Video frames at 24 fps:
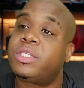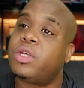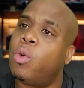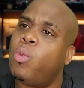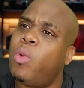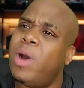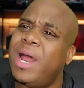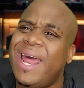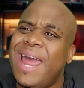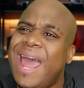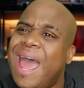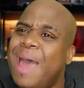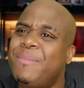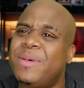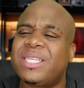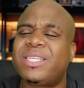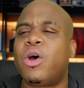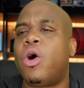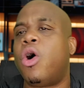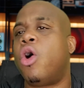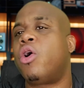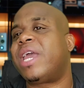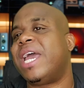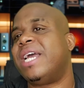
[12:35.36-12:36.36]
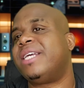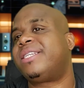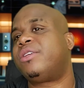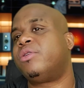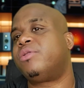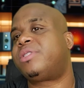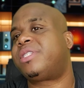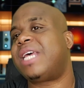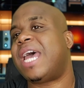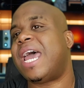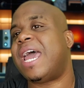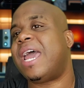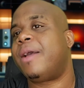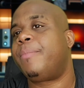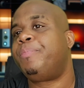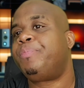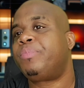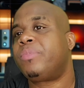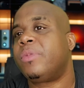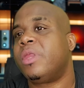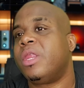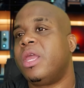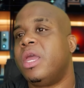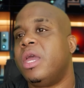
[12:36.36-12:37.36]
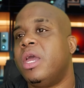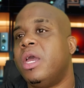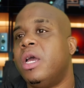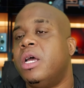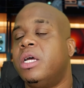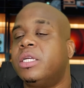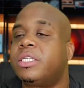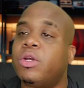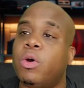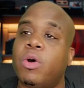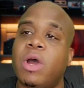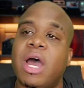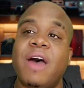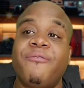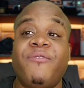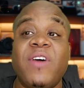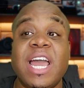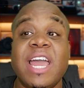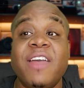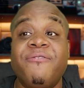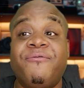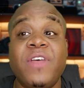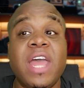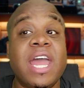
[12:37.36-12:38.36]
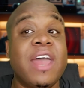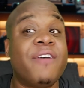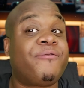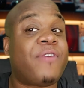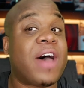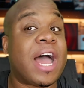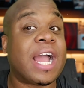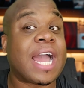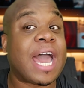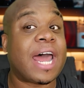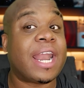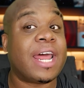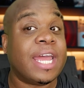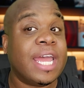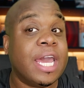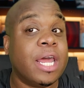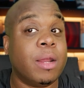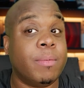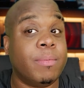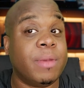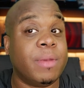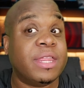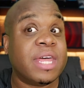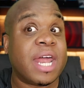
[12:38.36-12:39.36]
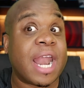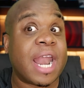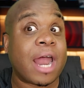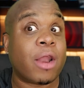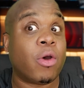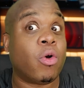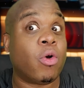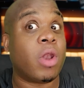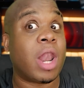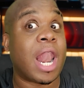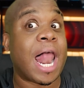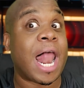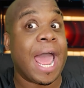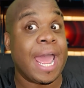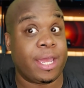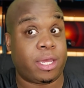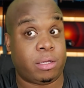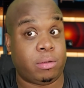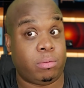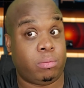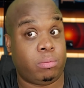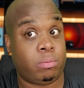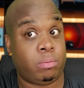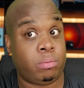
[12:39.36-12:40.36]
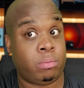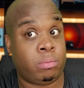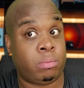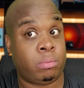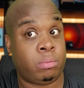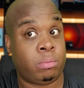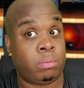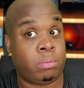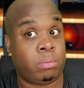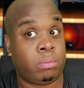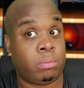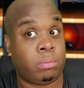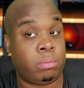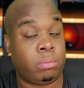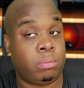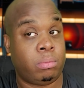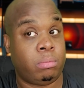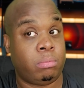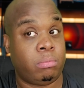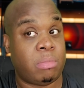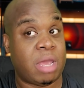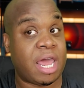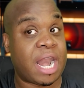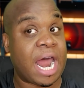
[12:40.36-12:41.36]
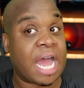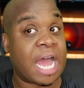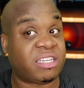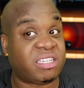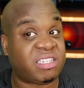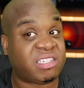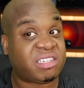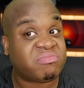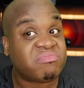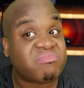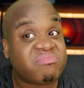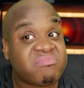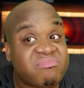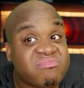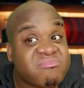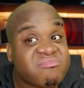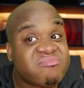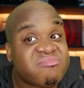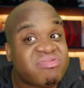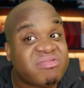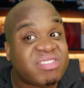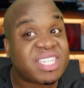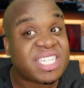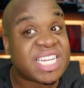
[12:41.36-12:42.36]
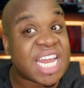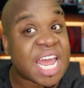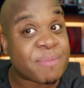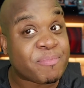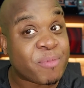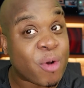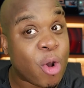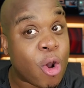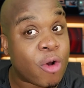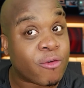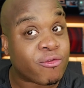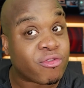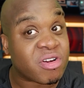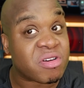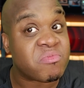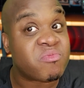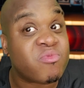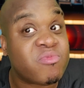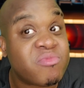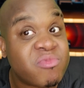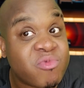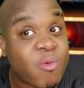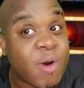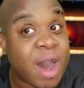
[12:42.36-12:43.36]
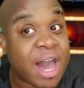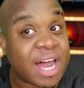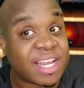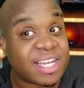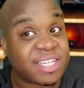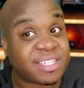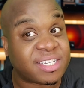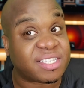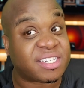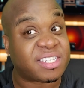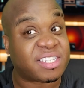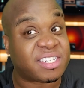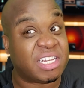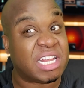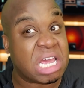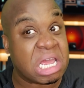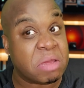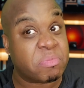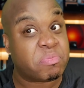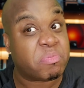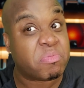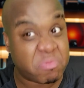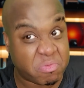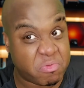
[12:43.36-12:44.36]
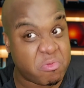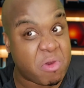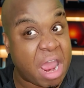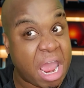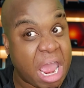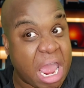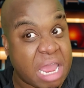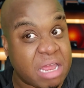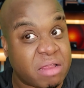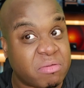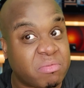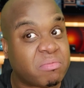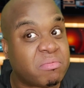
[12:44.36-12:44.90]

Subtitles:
So what happens? So if I got an enemy that I don't like, and I just step over him while he's asleep, right?